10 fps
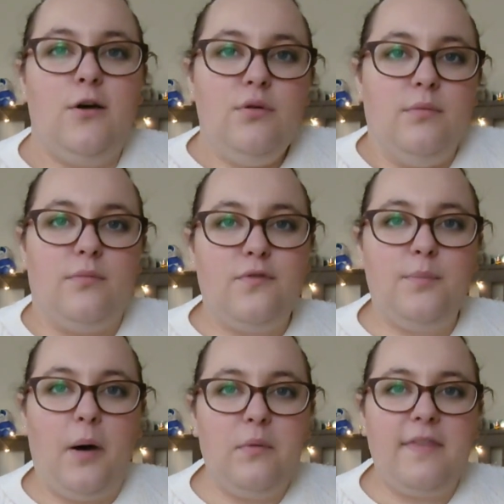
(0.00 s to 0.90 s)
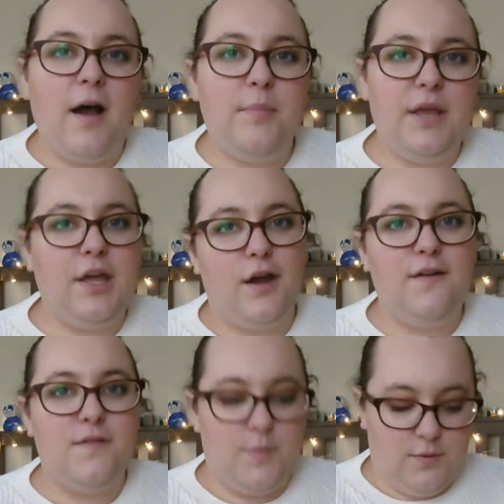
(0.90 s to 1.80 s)
oomph, but without being
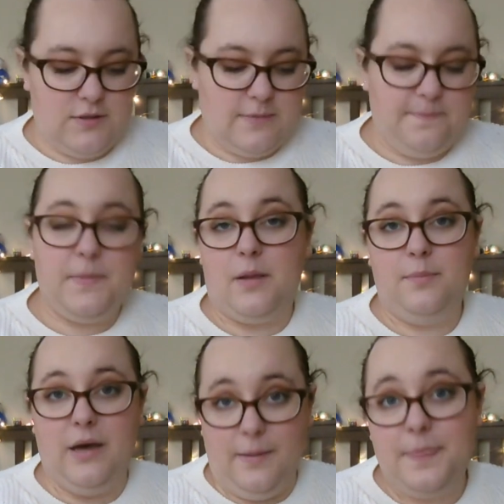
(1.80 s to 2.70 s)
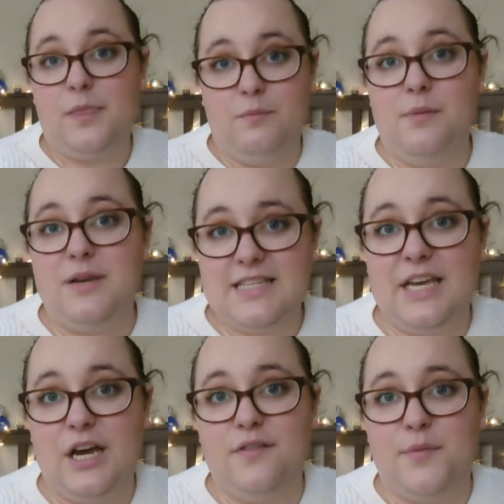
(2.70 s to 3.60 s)
overboard. But when we
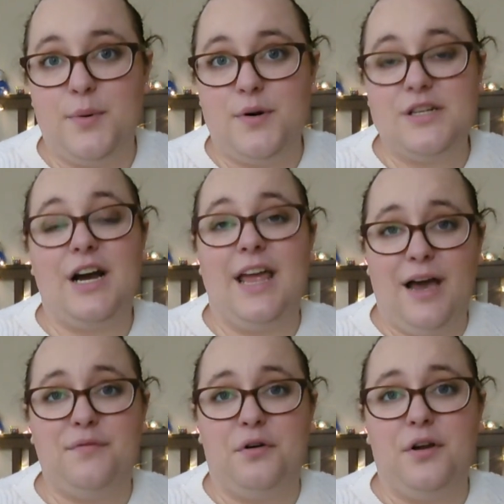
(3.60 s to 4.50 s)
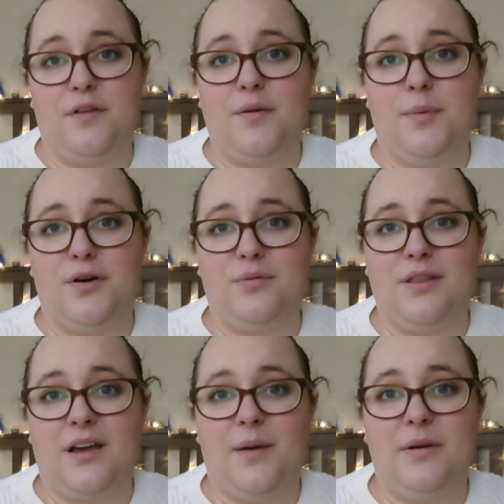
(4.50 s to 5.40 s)
say overboard, I have gone overboard
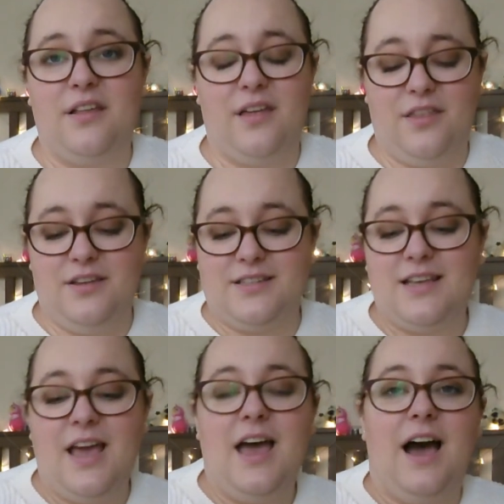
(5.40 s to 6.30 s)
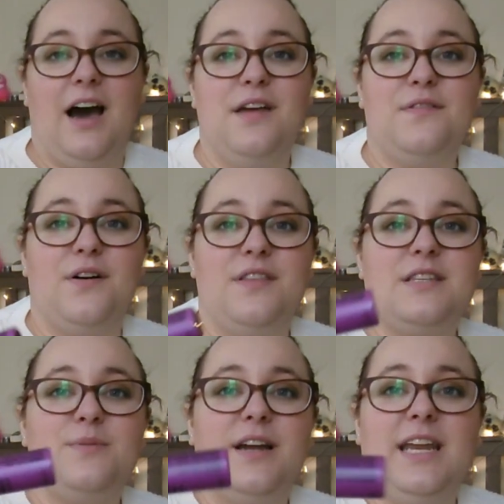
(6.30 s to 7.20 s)
with a couple of others. I've got
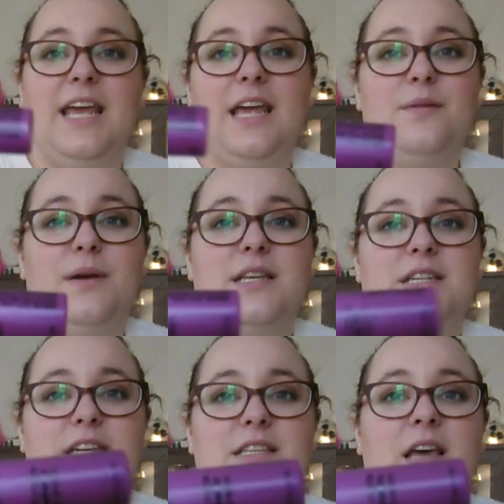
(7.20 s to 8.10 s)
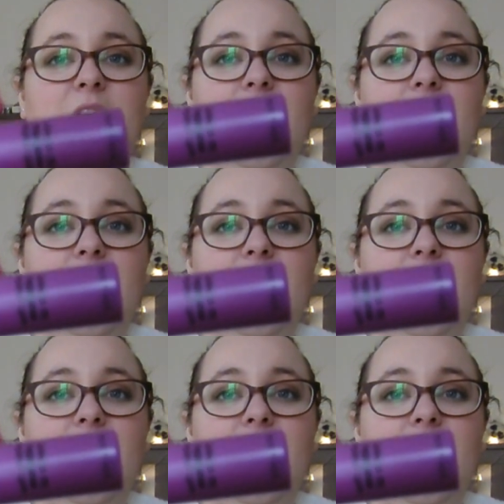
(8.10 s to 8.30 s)
this one here, which is